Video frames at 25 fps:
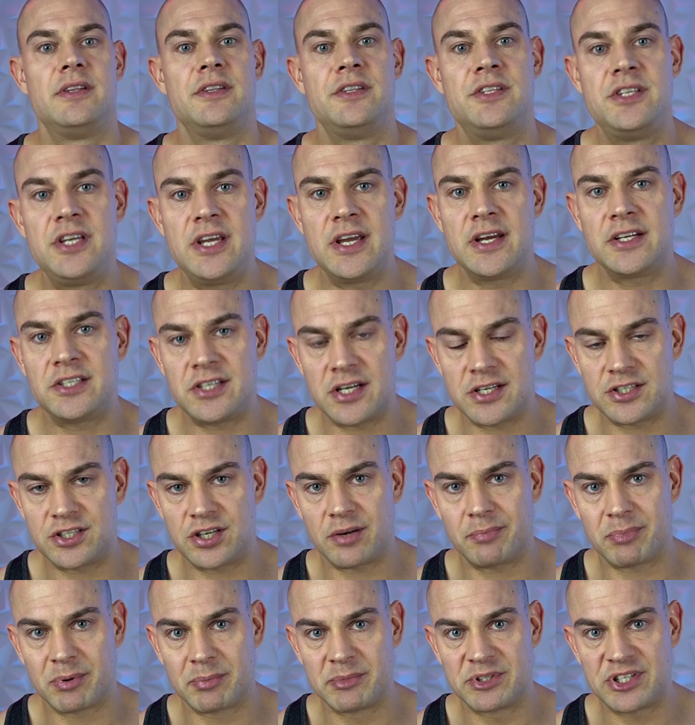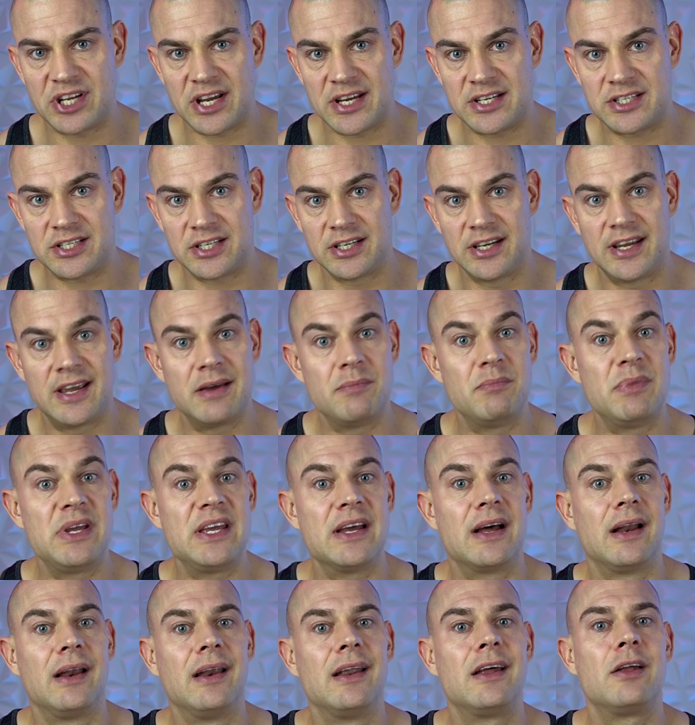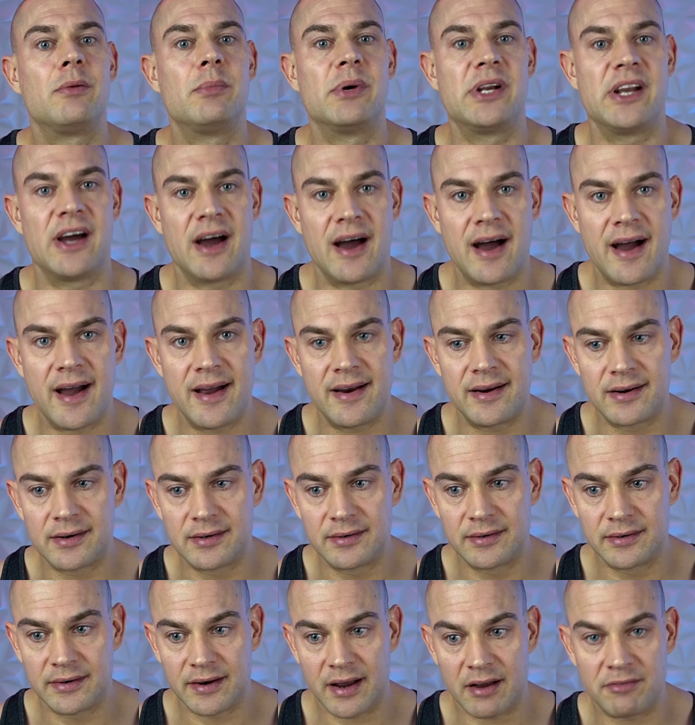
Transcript: DHA supplementation can be a little bit higher.